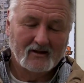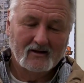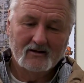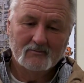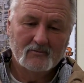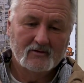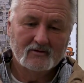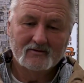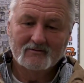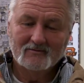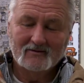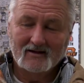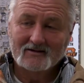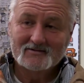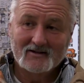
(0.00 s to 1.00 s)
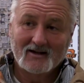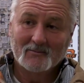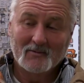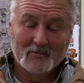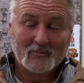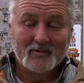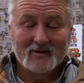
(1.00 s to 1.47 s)
I'm the
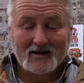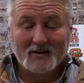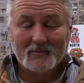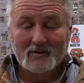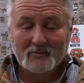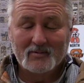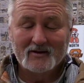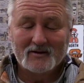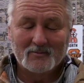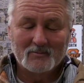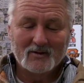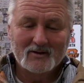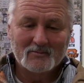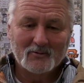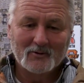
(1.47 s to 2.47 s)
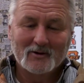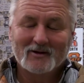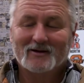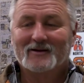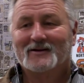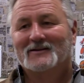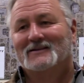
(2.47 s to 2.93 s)
pen and paper
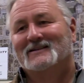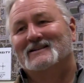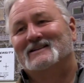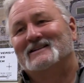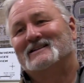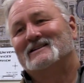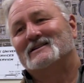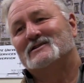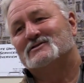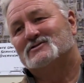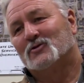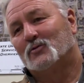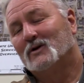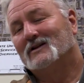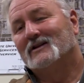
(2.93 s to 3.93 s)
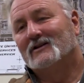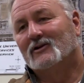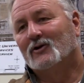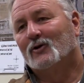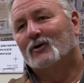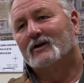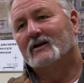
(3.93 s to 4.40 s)
guy. So really
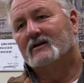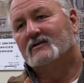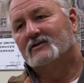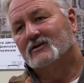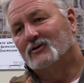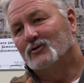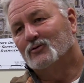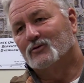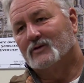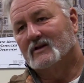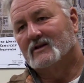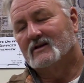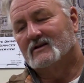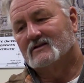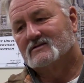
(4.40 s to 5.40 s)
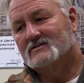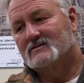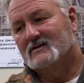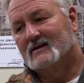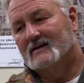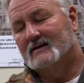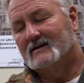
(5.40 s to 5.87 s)
learning to do things